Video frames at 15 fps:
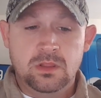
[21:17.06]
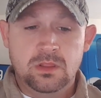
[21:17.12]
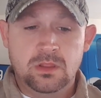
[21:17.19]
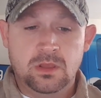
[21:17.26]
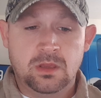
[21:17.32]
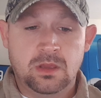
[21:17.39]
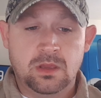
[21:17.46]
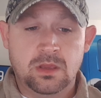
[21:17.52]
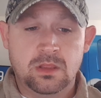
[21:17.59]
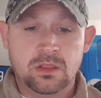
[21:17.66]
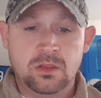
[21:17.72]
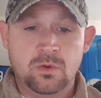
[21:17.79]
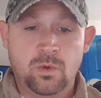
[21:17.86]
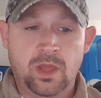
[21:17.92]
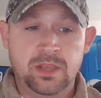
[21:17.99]

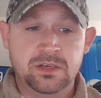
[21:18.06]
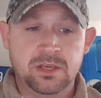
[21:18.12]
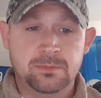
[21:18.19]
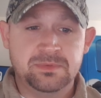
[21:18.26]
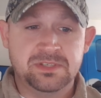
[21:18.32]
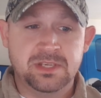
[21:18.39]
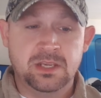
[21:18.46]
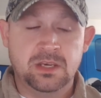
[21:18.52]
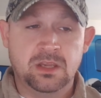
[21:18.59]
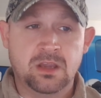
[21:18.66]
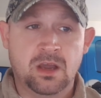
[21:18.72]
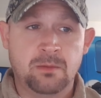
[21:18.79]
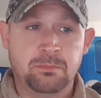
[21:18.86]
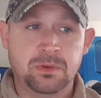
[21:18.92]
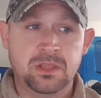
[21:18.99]
You end up seeing a
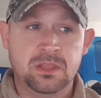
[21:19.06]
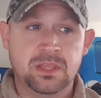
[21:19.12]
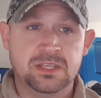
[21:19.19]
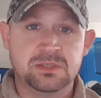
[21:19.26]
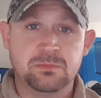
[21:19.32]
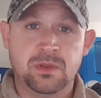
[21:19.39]
company that's